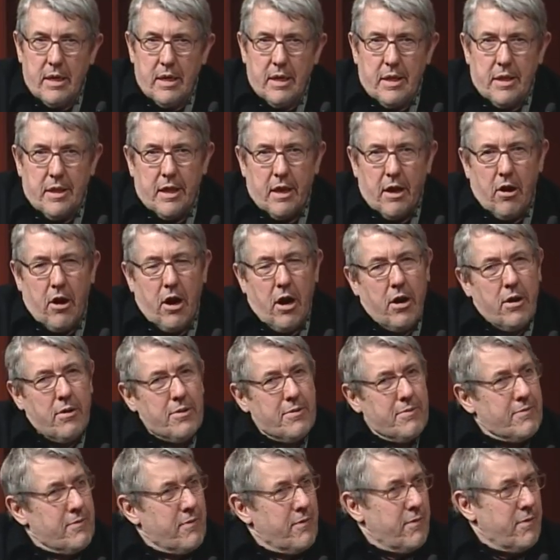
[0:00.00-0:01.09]
there are
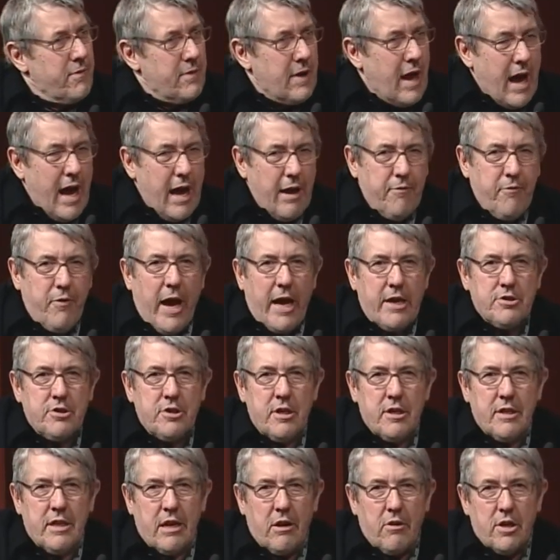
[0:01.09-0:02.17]
high
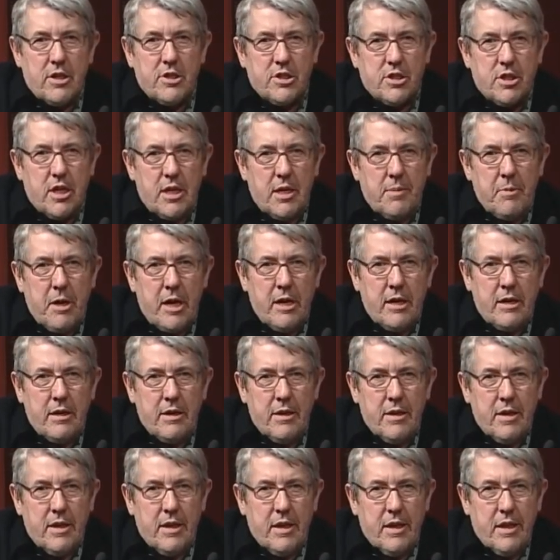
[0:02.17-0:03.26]
fashion, there is cinema,
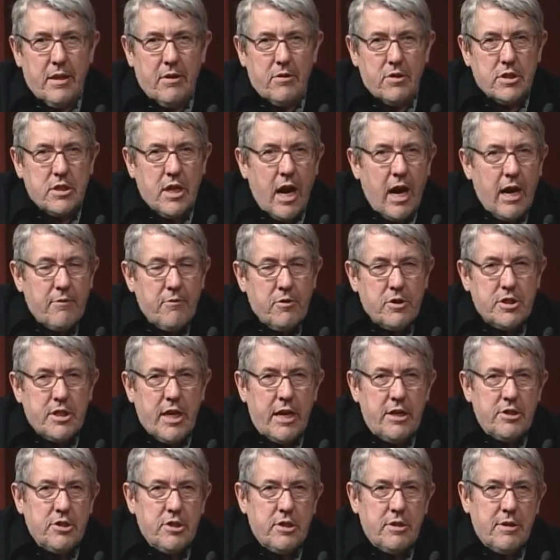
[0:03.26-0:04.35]
there is
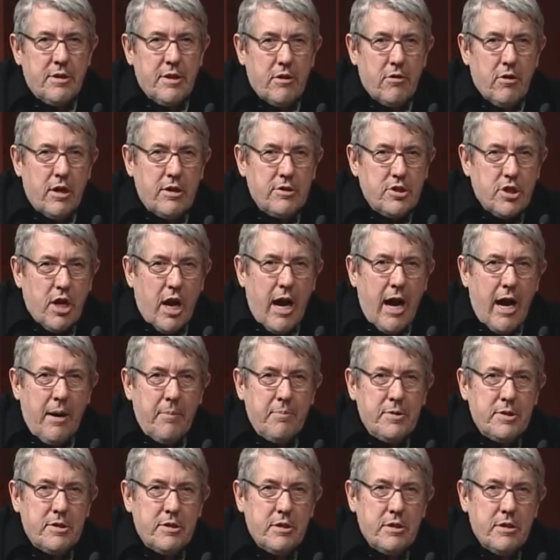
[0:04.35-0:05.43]
conversation, there are
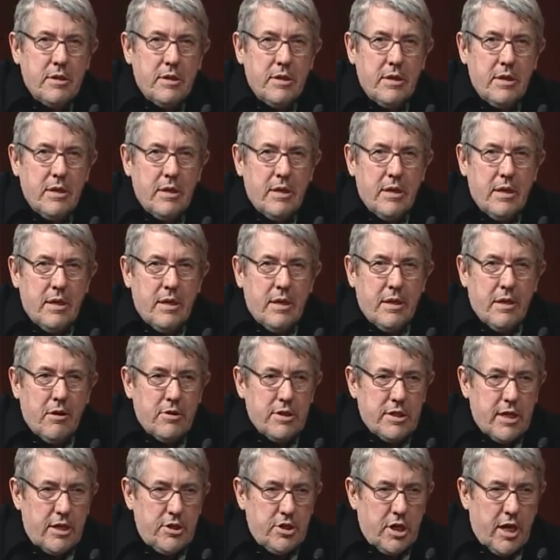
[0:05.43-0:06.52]
jobs, there is
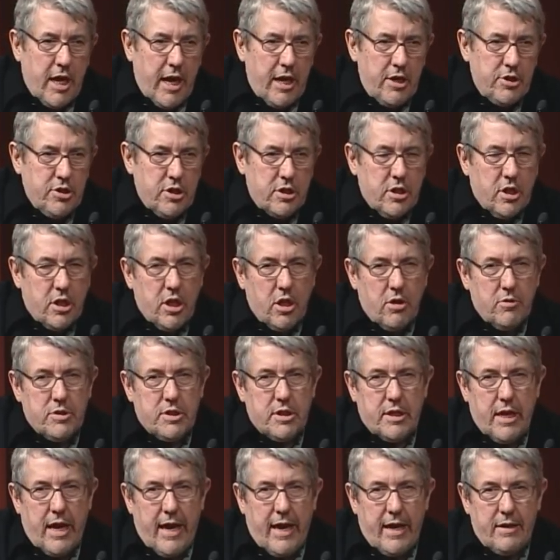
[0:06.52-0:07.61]
education close at
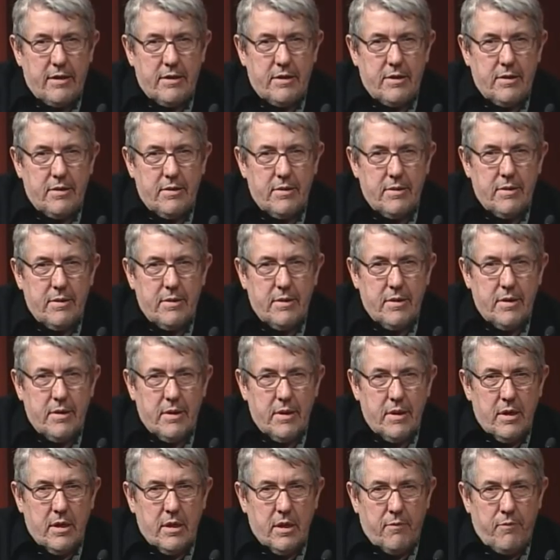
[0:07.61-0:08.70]
hand.
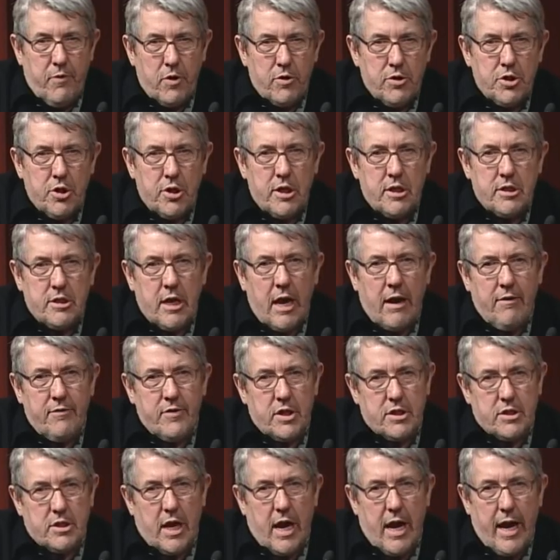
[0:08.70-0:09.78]
The future of
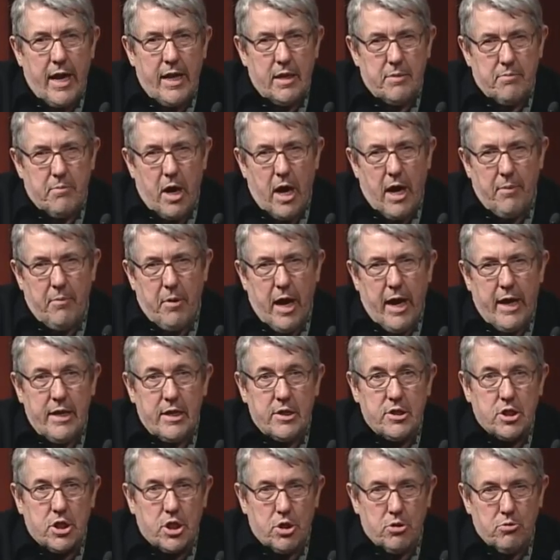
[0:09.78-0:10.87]
design, in my mind,
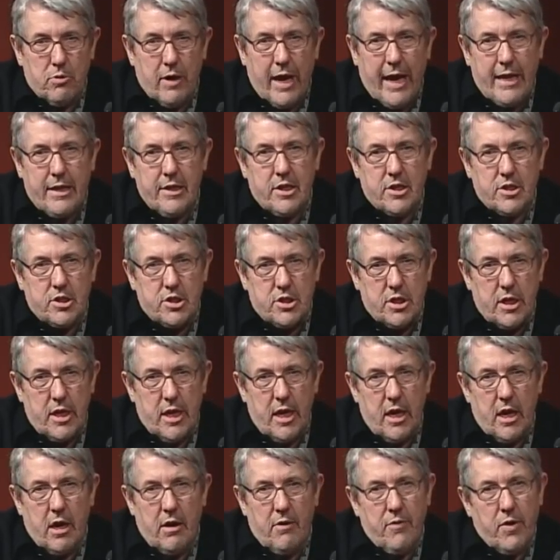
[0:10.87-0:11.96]
is create the city
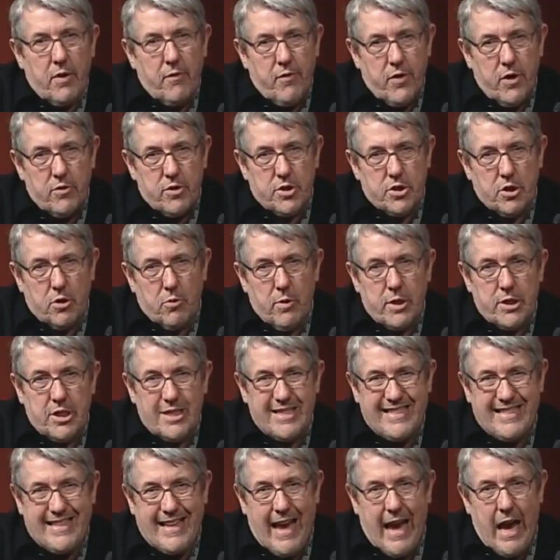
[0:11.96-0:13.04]
of the future, which is
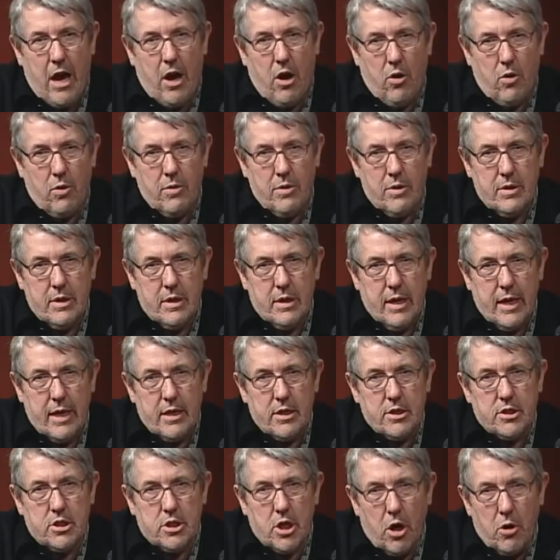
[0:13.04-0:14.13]
now. It
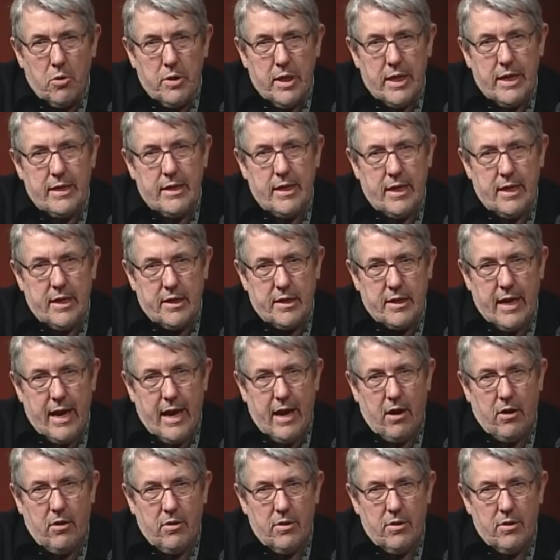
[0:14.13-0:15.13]
is totally needed now.